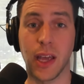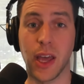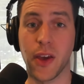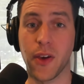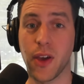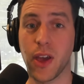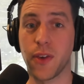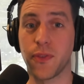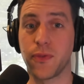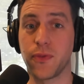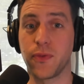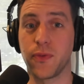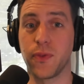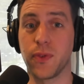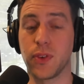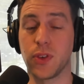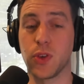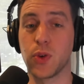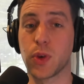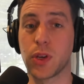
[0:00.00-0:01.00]
if
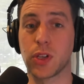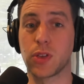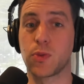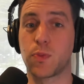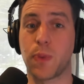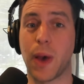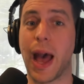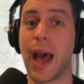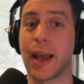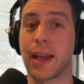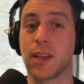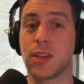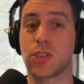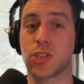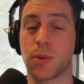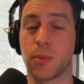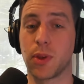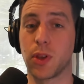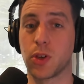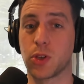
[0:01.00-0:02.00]
you could package
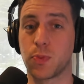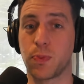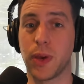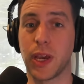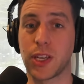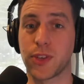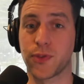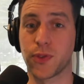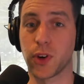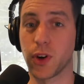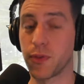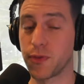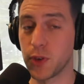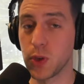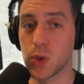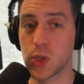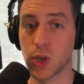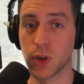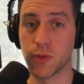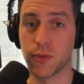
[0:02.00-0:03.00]
some of those picks for a
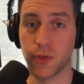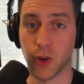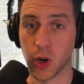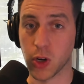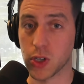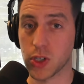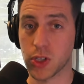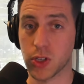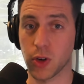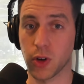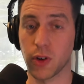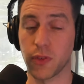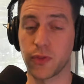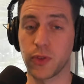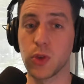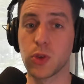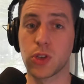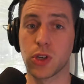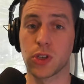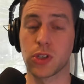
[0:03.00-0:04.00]
future first or a
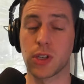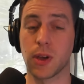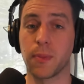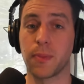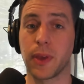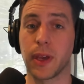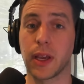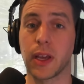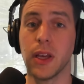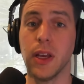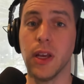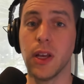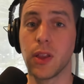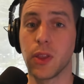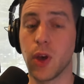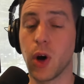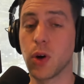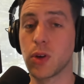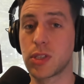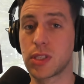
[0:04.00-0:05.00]
future something,
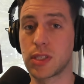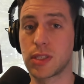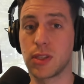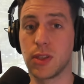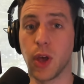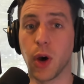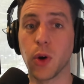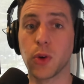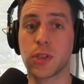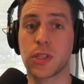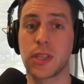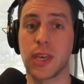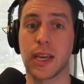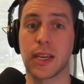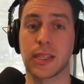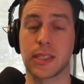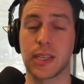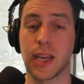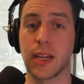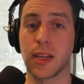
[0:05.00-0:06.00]
those
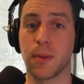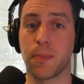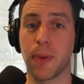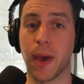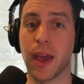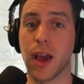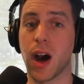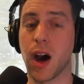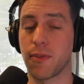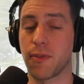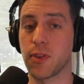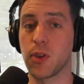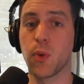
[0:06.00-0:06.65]
things tend to pay off.